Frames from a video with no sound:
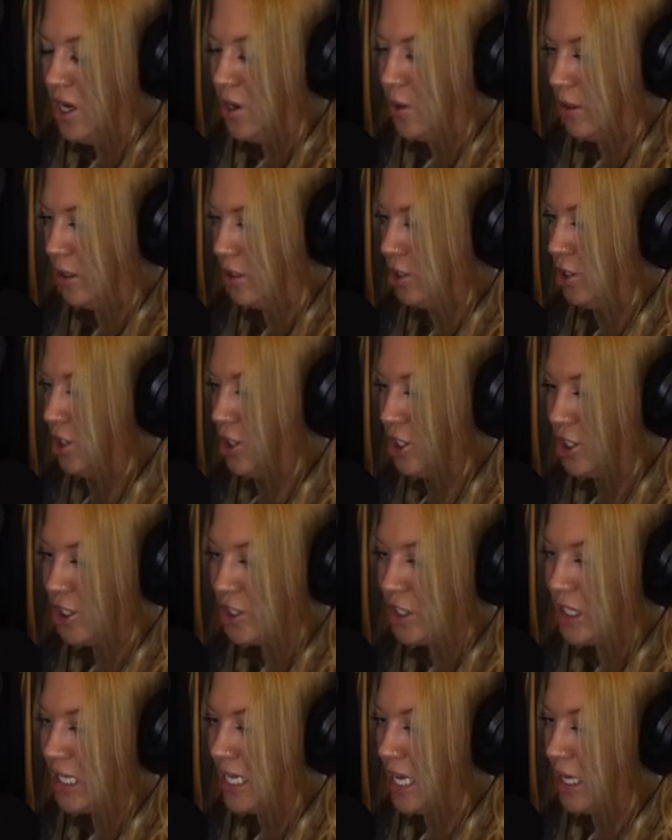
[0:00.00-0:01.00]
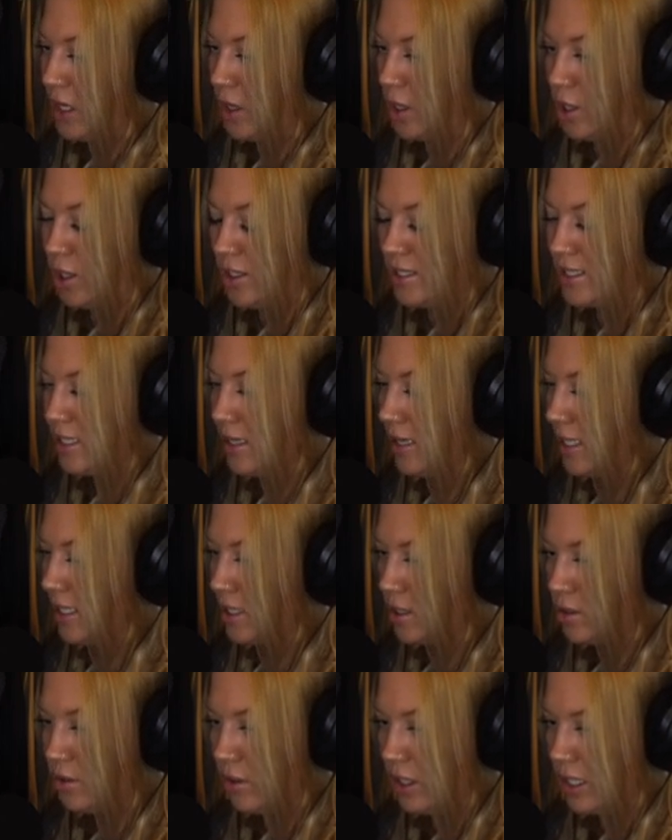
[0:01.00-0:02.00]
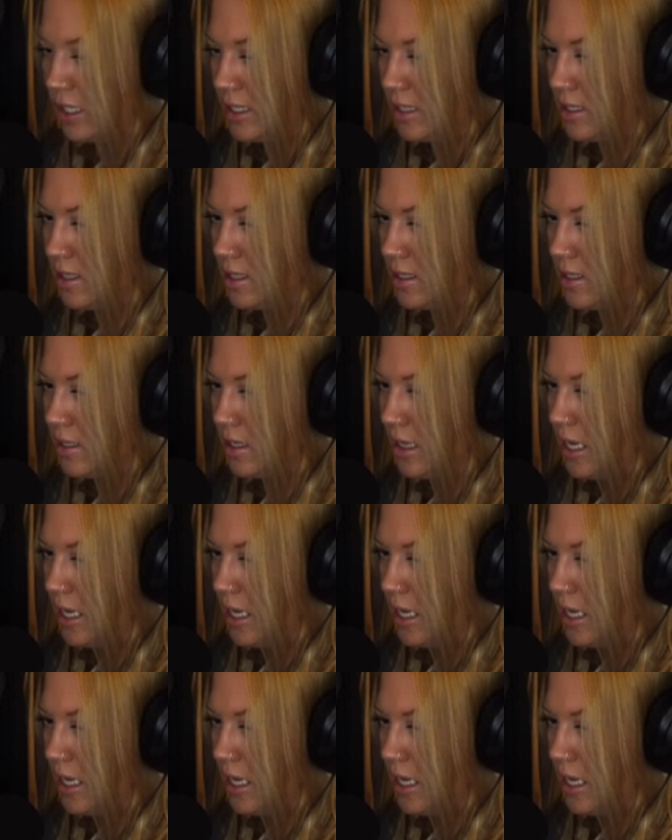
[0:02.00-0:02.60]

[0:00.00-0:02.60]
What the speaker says: or else you're just going to get lost in this noise,